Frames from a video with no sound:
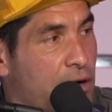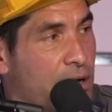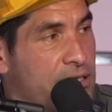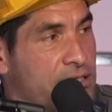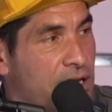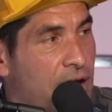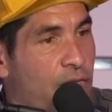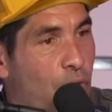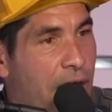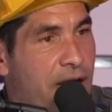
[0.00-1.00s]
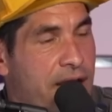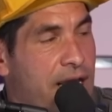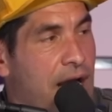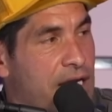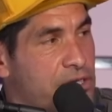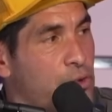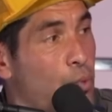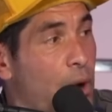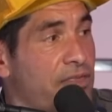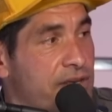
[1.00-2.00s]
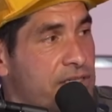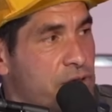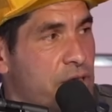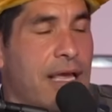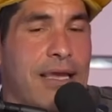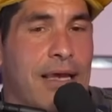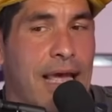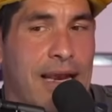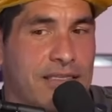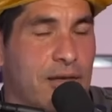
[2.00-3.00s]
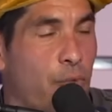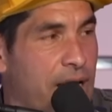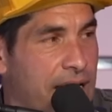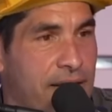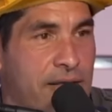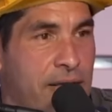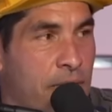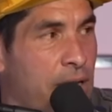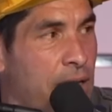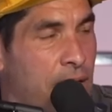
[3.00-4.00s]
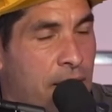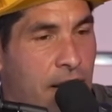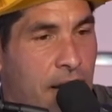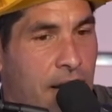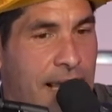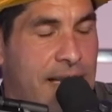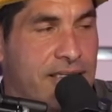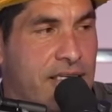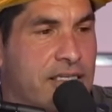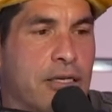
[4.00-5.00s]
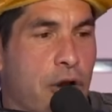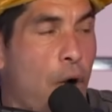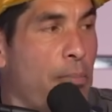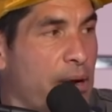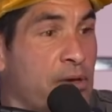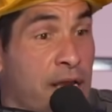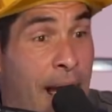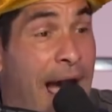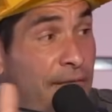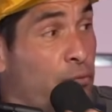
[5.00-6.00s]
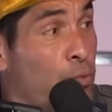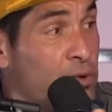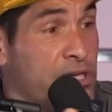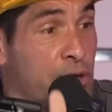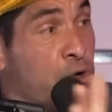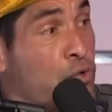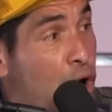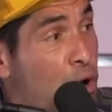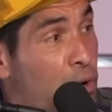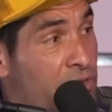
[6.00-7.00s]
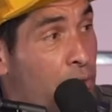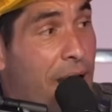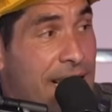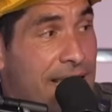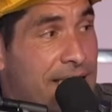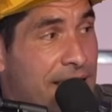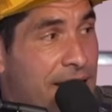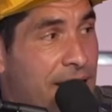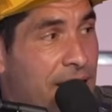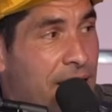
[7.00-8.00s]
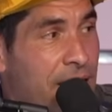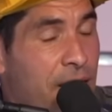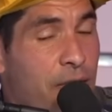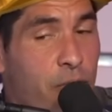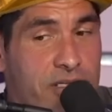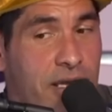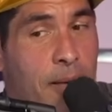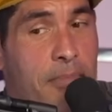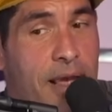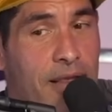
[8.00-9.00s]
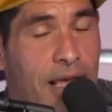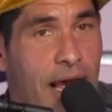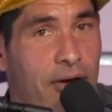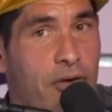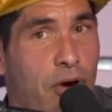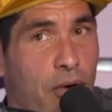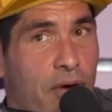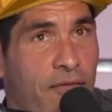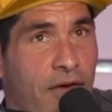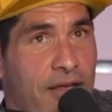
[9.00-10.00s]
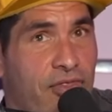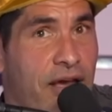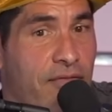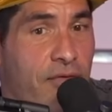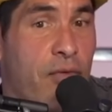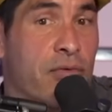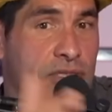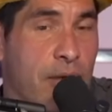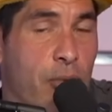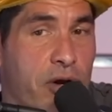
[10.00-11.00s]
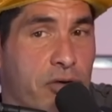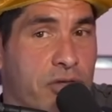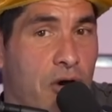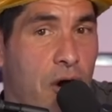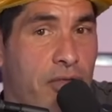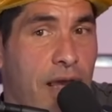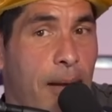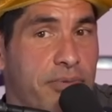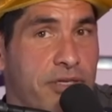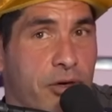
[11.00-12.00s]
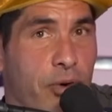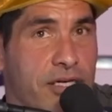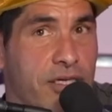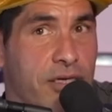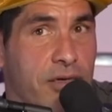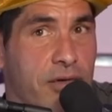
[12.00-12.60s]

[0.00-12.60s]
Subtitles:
progress of where he got to with his jiu-jitsu, like again, is he winning ADCC? No, but to grow the way he did was amazing. Like I don't know if I can think of someone who's gone the opposite direction.